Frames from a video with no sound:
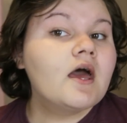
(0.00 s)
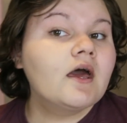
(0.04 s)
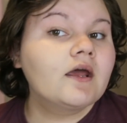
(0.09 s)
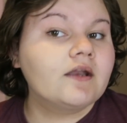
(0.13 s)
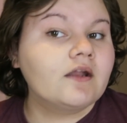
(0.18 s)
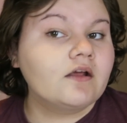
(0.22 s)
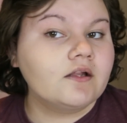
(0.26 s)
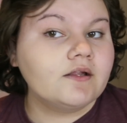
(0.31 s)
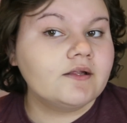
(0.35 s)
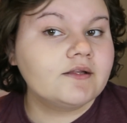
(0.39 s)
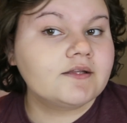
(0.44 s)

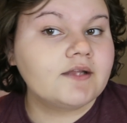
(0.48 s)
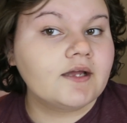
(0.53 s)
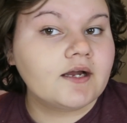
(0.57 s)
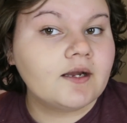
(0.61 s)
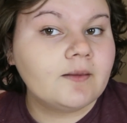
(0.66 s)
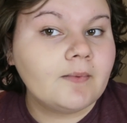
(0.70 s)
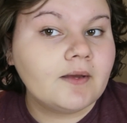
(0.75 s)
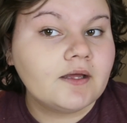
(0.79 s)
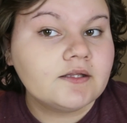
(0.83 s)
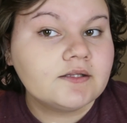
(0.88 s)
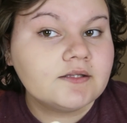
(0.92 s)
Now let's talk
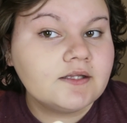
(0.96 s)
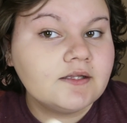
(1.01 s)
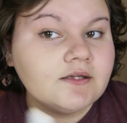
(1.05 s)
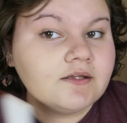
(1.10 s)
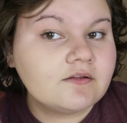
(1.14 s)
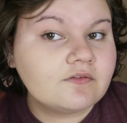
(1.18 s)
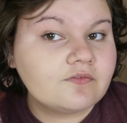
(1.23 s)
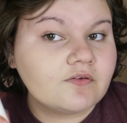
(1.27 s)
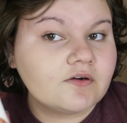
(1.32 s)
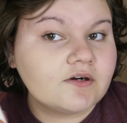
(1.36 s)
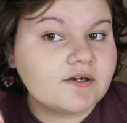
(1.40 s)
about
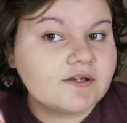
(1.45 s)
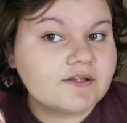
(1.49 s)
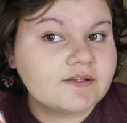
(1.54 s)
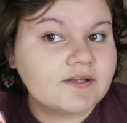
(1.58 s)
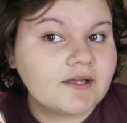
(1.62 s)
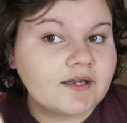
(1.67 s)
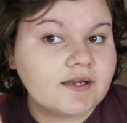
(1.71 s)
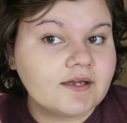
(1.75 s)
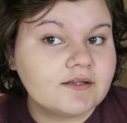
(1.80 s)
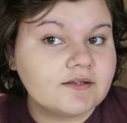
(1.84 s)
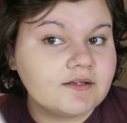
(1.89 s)
this for a
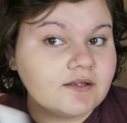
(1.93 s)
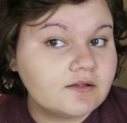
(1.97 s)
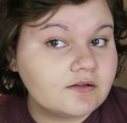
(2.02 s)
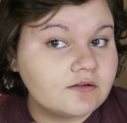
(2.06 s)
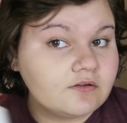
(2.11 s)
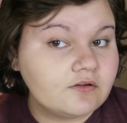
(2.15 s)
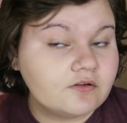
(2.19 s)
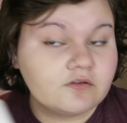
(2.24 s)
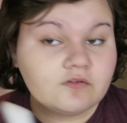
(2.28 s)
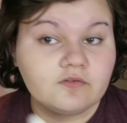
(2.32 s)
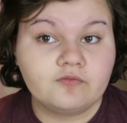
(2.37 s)
second. This
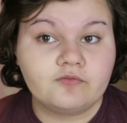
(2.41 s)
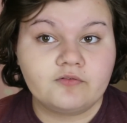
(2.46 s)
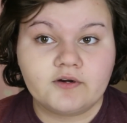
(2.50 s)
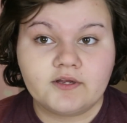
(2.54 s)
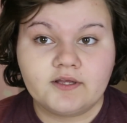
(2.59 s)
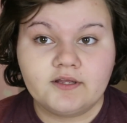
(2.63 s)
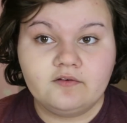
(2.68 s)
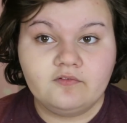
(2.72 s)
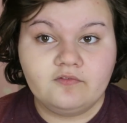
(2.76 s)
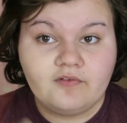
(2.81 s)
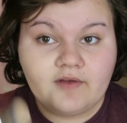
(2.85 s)
looks
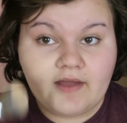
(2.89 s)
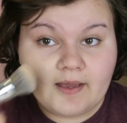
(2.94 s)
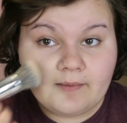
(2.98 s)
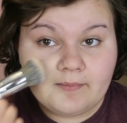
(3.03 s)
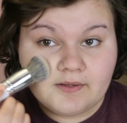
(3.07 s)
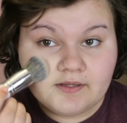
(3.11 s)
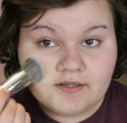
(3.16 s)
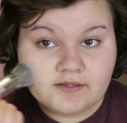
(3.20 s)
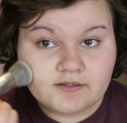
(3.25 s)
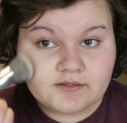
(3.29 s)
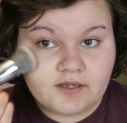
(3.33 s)
freaking
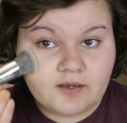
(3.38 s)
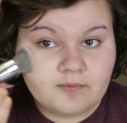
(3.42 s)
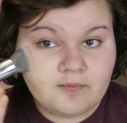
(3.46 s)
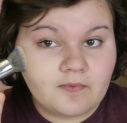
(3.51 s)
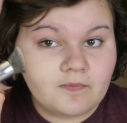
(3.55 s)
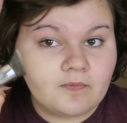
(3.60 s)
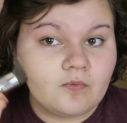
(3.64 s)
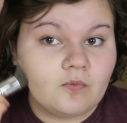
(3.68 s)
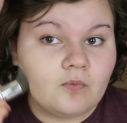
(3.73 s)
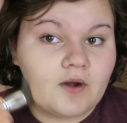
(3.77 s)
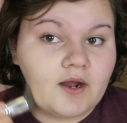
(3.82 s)
fabulous. I
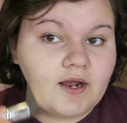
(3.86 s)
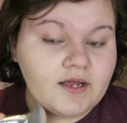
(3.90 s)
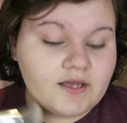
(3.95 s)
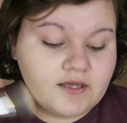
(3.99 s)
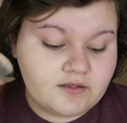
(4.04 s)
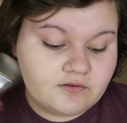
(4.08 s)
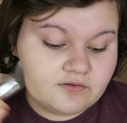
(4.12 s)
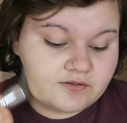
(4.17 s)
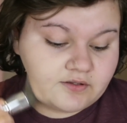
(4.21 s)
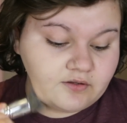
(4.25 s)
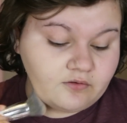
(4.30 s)
remember why I
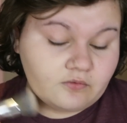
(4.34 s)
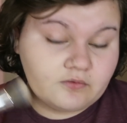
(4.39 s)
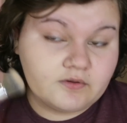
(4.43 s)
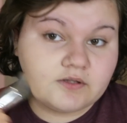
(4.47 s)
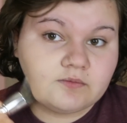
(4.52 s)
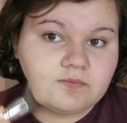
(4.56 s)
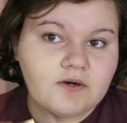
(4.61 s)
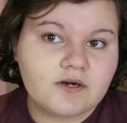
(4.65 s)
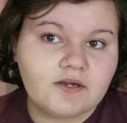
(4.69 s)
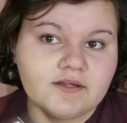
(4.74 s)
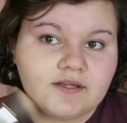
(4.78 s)
used to
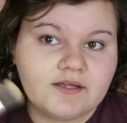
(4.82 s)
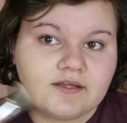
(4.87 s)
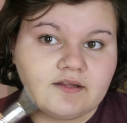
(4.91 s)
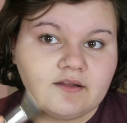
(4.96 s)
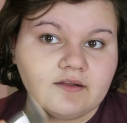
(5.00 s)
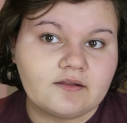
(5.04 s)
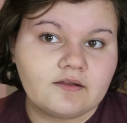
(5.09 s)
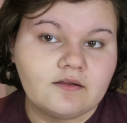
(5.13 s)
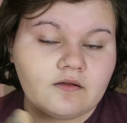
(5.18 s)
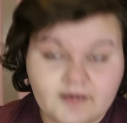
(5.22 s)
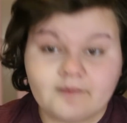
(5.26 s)
always wear this.
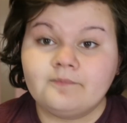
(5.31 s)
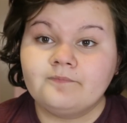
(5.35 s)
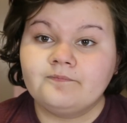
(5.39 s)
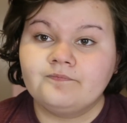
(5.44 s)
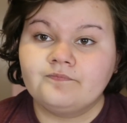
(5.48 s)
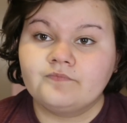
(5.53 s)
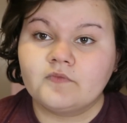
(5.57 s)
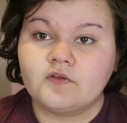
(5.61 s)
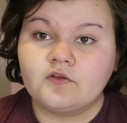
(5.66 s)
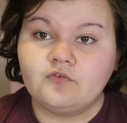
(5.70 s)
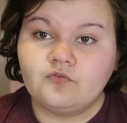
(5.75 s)
Yep,
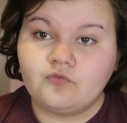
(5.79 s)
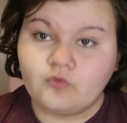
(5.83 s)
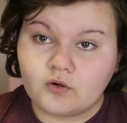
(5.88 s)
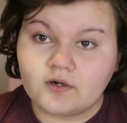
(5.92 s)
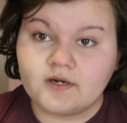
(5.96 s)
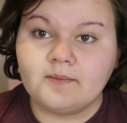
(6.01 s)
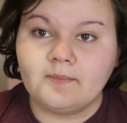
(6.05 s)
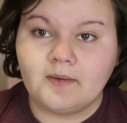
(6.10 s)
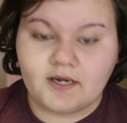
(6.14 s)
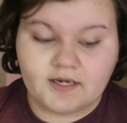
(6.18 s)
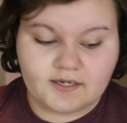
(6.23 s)

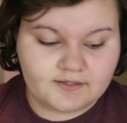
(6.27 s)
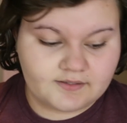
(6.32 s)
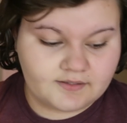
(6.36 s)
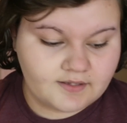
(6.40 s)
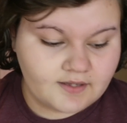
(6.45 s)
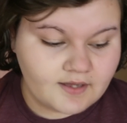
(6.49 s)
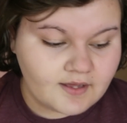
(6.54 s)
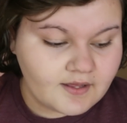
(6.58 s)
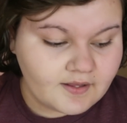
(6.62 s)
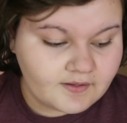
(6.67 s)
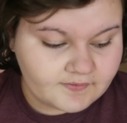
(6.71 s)
40 bucks.
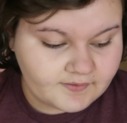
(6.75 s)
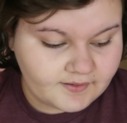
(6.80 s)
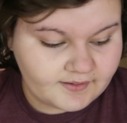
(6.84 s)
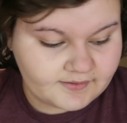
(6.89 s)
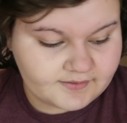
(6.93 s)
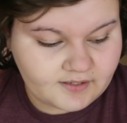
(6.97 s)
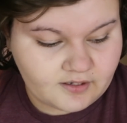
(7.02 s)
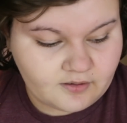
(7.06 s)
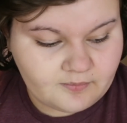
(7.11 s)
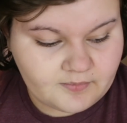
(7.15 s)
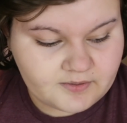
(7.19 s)

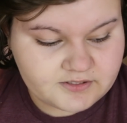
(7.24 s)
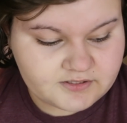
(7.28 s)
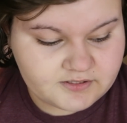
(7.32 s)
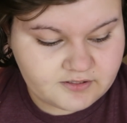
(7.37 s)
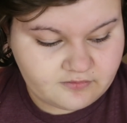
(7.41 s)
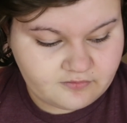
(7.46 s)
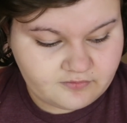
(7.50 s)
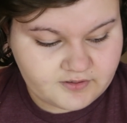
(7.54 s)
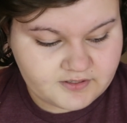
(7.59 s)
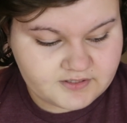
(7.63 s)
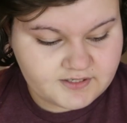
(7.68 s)
That's how much the
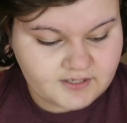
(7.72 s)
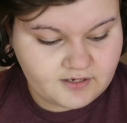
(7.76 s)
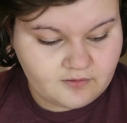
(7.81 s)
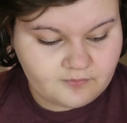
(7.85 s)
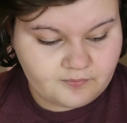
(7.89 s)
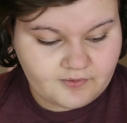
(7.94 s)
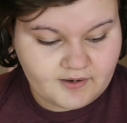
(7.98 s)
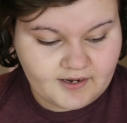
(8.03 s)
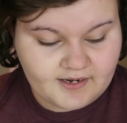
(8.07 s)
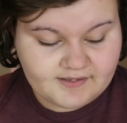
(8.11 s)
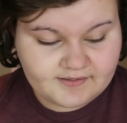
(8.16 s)
retail
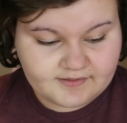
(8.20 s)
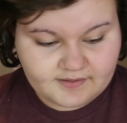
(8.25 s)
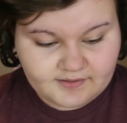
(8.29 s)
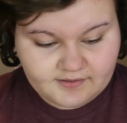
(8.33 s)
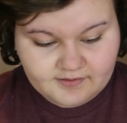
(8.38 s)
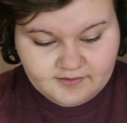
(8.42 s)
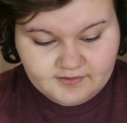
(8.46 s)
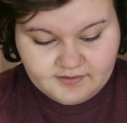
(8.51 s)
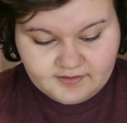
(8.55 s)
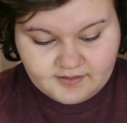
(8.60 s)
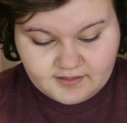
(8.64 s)
price
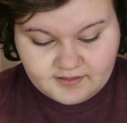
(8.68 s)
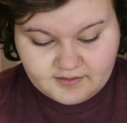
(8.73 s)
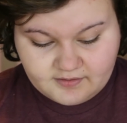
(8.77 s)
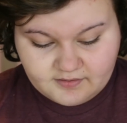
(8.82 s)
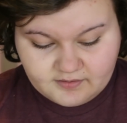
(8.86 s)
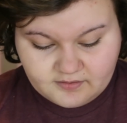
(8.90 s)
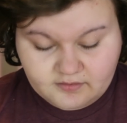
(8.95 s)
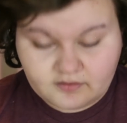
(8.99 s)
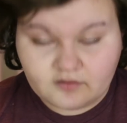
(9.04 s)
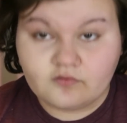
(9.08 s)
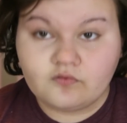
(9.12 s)
is. It
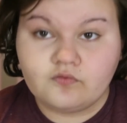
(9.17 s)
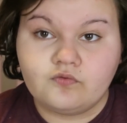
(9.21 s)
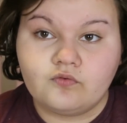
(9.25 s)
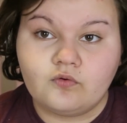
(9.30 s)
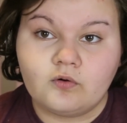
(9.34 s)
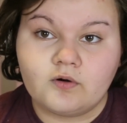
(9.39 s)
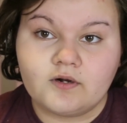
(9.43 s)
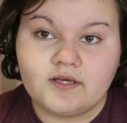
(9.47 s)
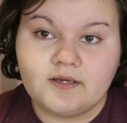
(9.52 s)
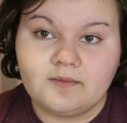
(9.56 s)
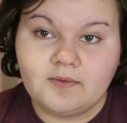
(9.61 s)
is
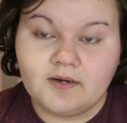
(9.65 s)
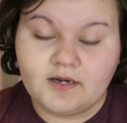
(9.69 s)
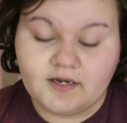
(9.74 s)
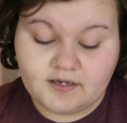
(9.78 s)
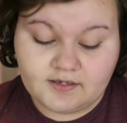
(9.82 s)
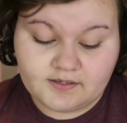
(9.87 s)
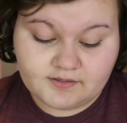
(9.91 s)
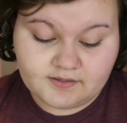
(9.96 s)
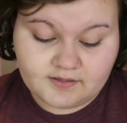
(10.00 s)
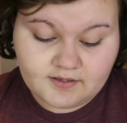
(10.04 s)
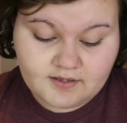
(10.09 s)
40
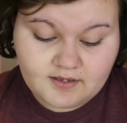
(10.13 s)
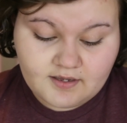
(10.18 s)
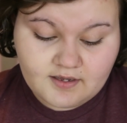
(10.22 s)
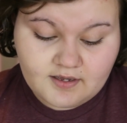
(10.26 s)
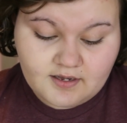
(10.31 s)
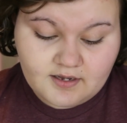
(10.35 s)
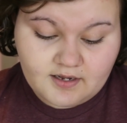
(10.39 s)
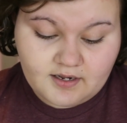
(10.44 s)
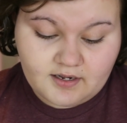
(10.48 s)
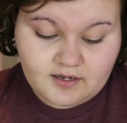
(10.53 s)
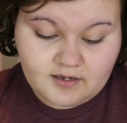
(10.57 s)
bucks.
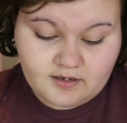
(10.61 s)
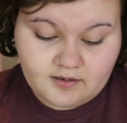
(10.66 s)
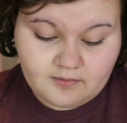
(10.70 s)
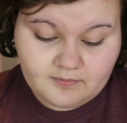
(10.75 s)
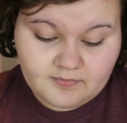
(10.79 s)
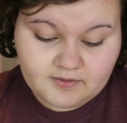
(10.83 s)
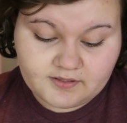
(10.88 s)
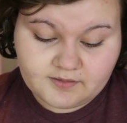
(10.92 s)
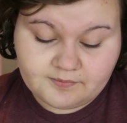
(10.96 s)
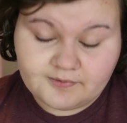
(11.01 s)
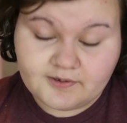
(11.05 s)

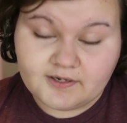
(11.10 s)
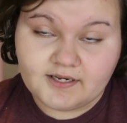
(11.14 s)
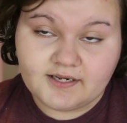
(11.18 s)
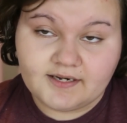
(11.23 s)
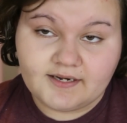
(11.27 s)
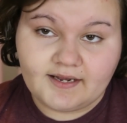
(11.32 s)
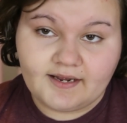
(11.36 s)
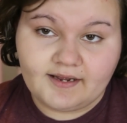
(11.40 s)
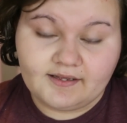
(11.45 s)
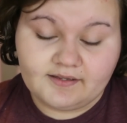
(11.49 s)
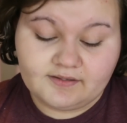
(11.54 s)
It's pretty
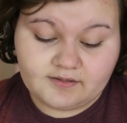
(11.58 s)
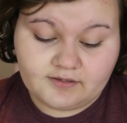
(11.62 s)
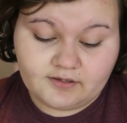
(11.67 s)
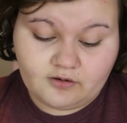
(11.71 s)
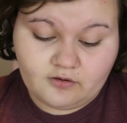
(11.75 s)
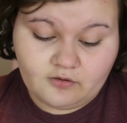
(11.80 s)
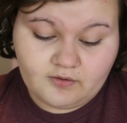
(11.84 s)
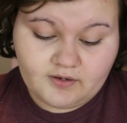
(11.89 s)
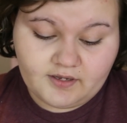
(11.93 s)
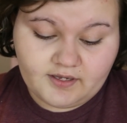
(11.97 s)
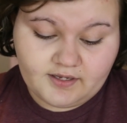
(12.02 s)
nice
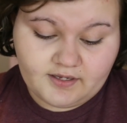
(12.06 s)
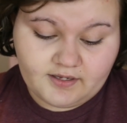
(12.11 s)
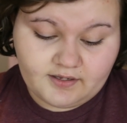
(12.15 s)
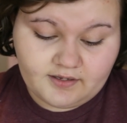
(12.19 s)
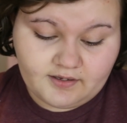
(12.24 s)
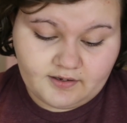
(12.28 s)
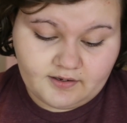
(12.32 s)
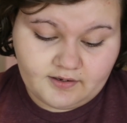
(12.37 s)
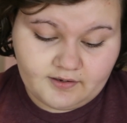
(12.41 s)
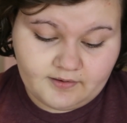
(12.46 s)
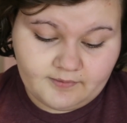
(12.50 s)
though.
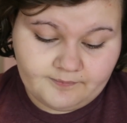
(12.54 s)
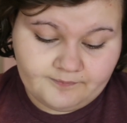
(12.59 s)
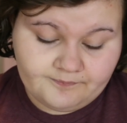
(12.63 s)
I